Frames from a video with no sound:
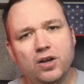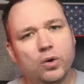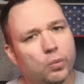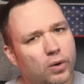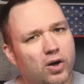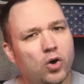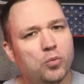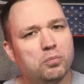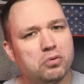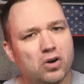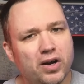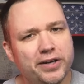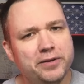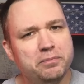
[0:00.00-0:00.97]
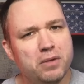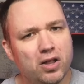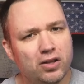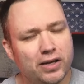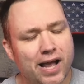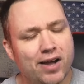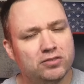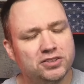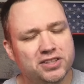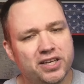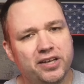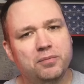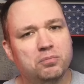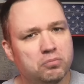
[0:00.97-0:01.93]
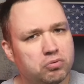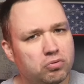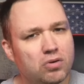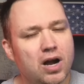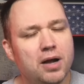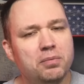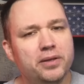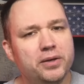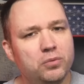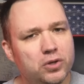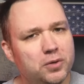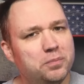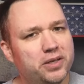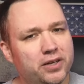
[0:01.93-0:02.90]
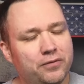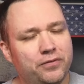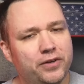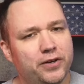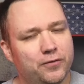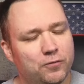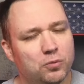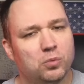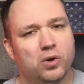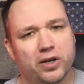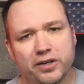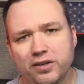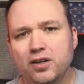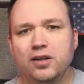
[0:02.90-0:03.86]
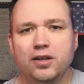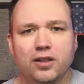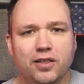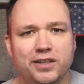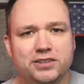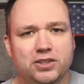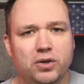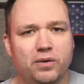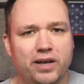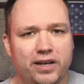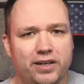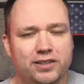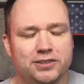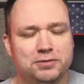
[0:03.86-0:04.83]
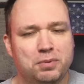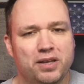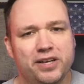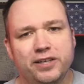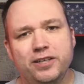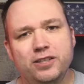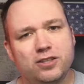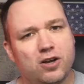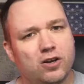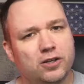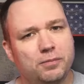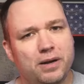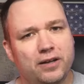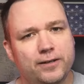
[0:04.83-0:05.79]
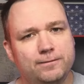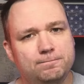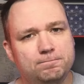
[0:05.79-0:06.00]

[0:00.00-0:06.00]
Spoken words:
Well, Bryan Malinowski probably would have benefited from one. Let's go ahead and explain and talk about it.